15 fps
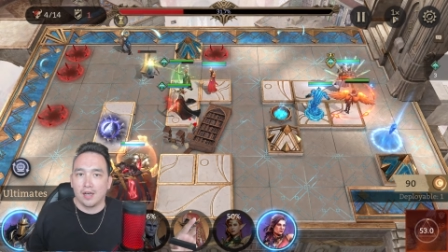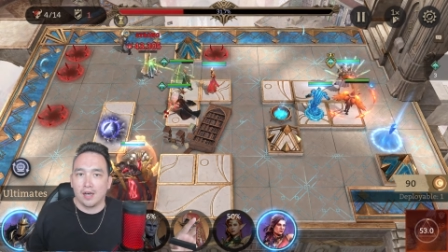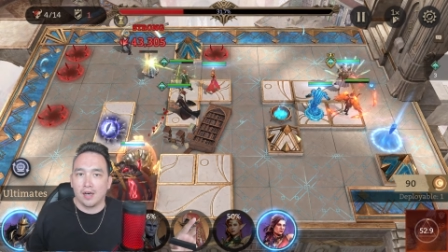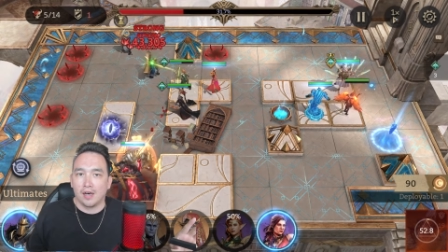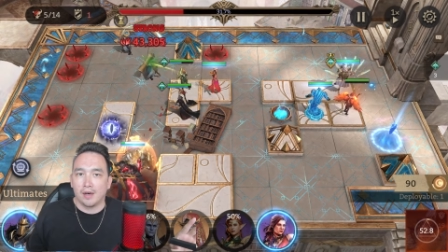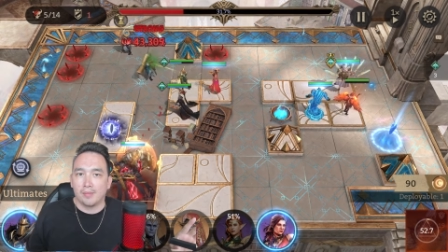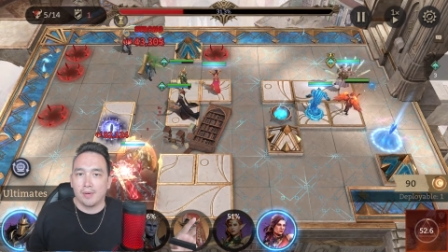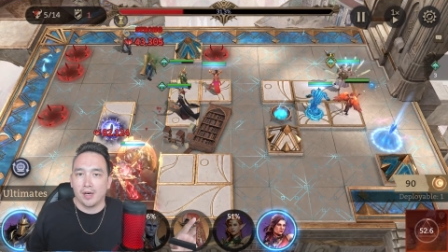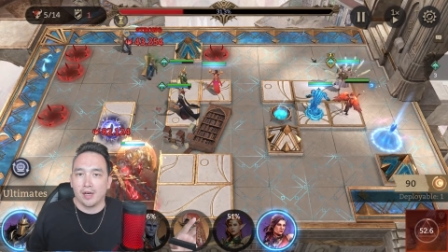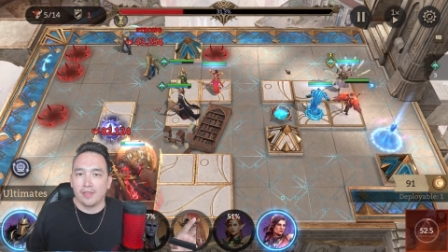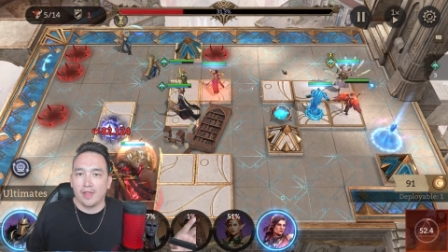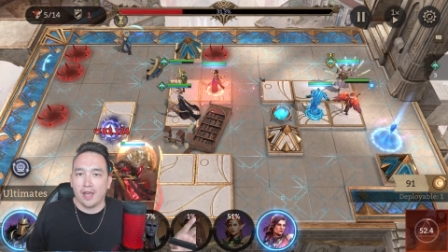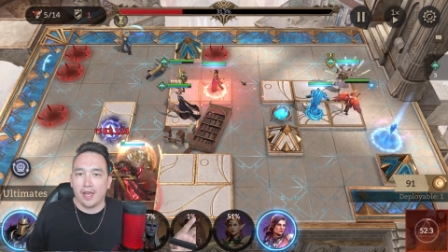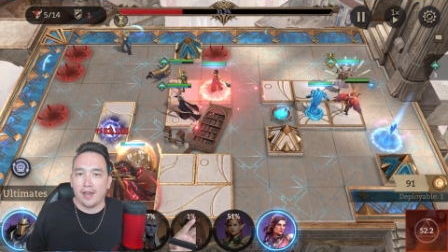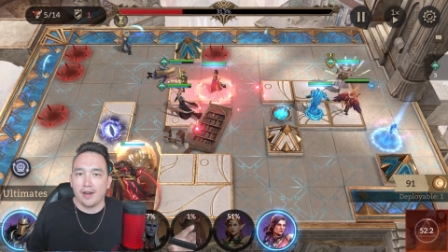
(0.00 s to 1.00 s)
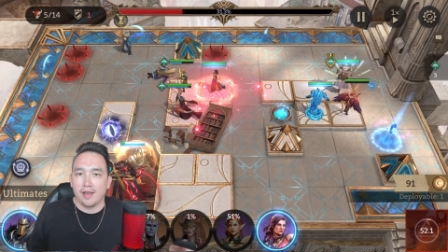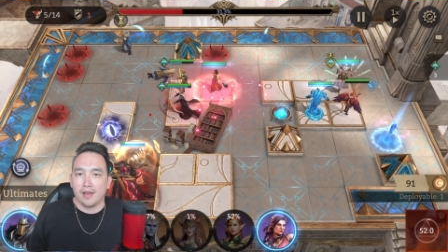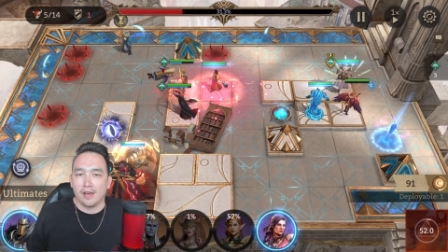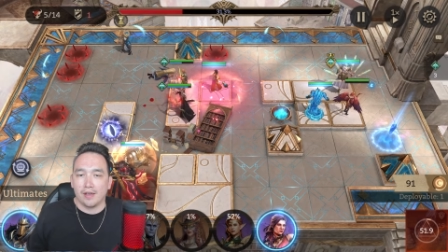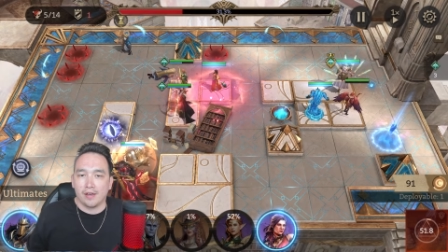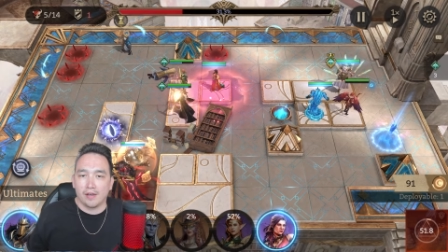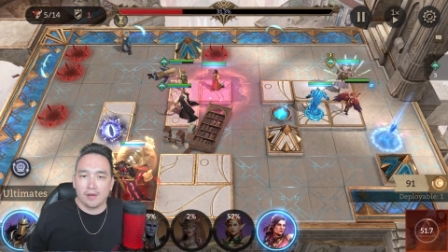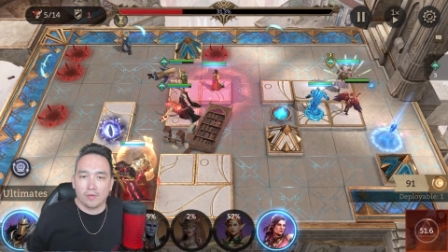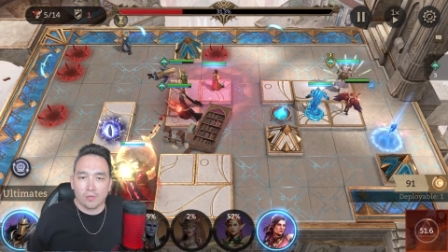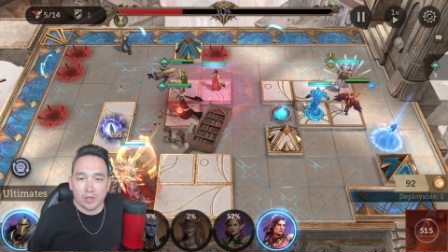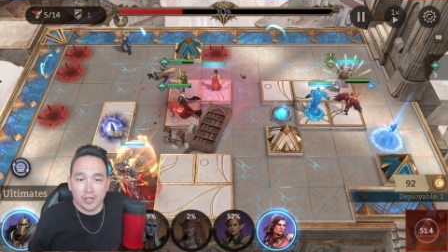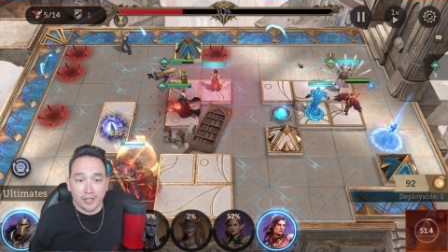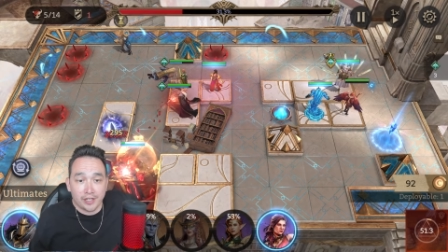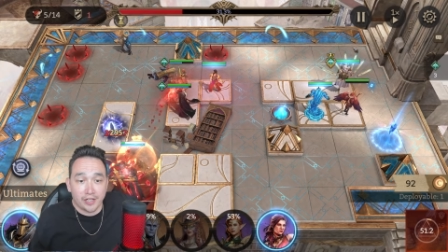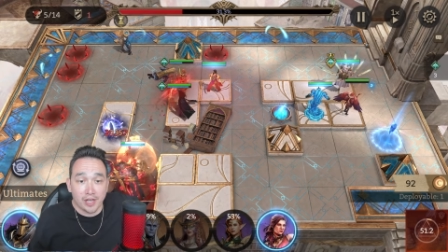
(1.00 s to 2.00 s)
um then we're
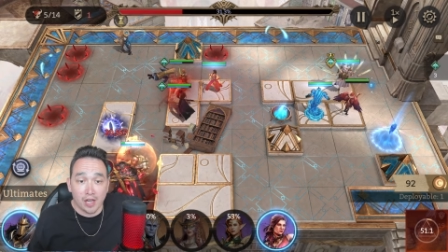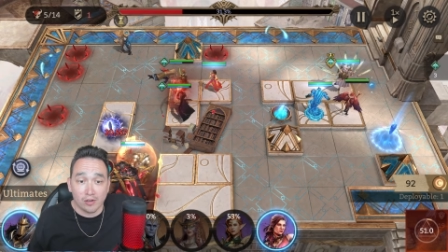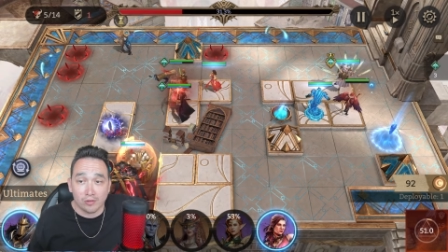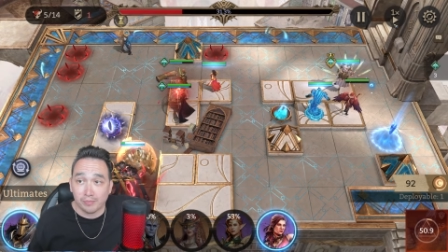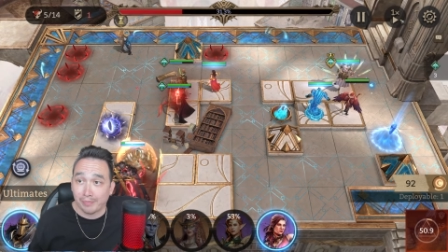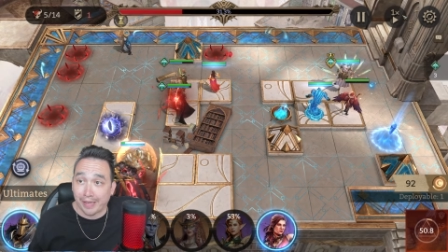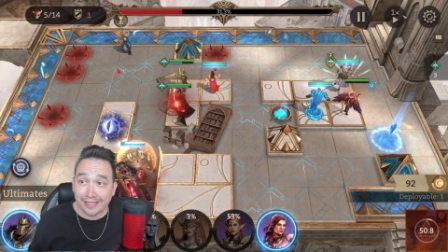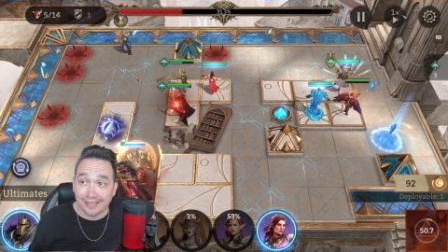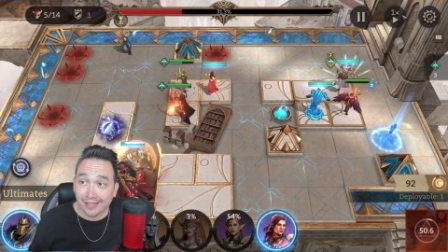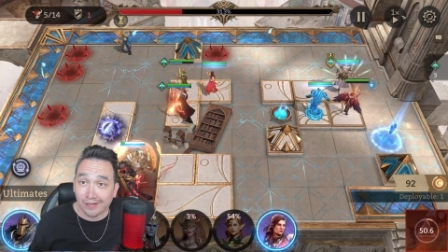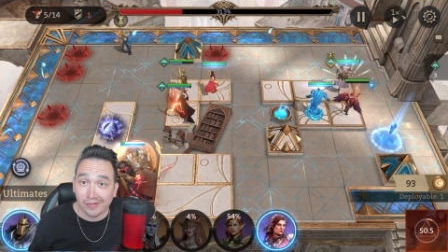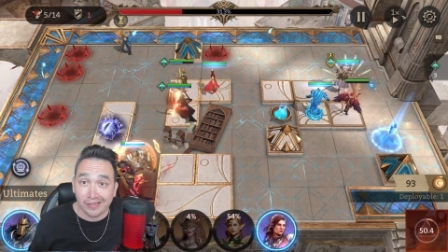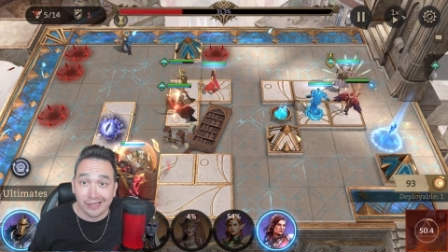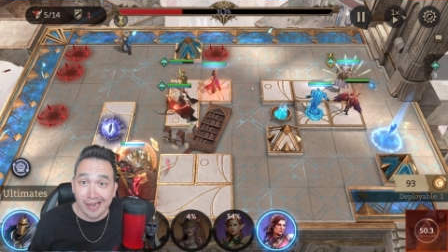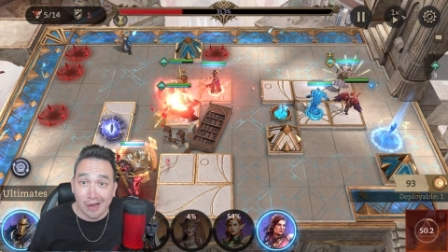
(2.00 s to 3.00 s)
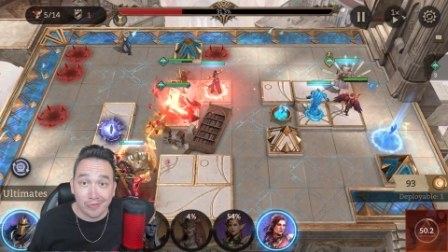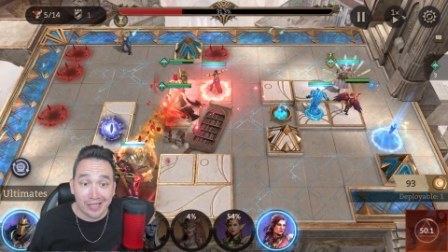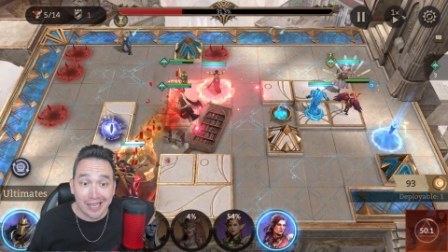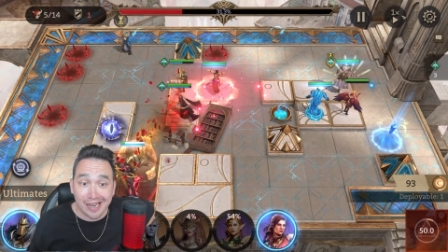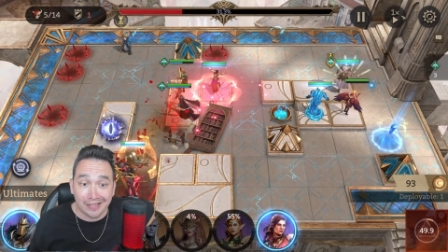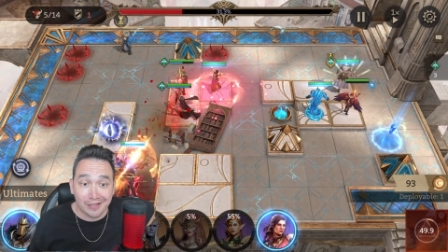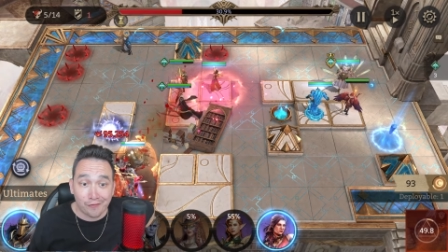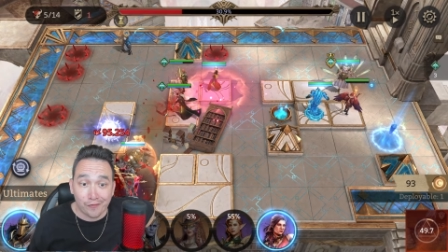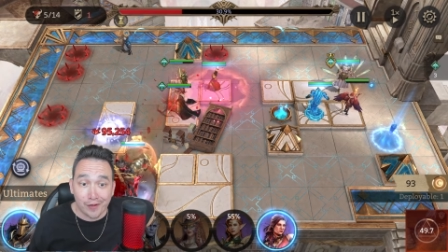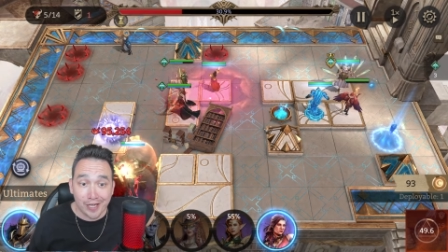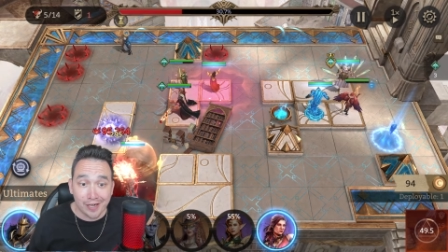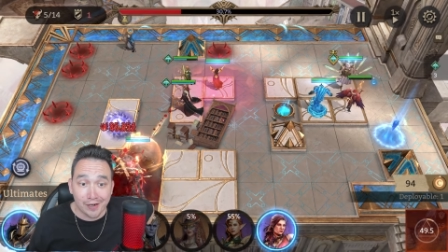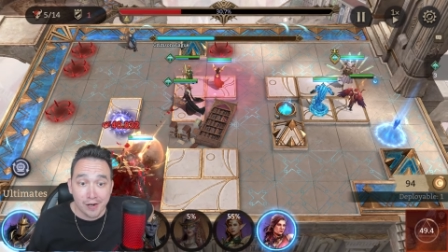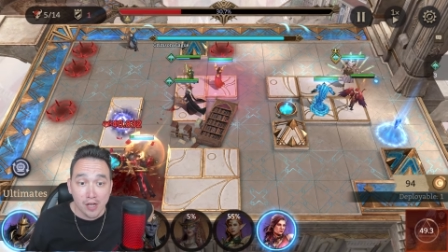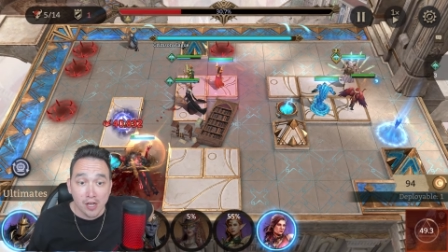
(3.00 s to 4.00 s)
good to go basically now we got it
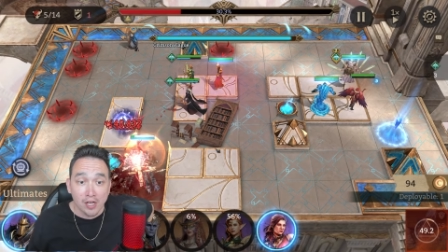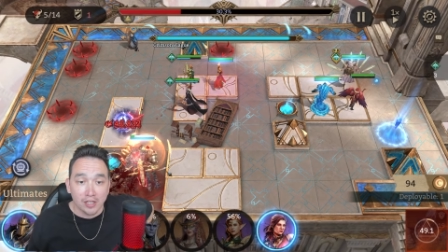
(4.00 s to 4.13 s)
defeated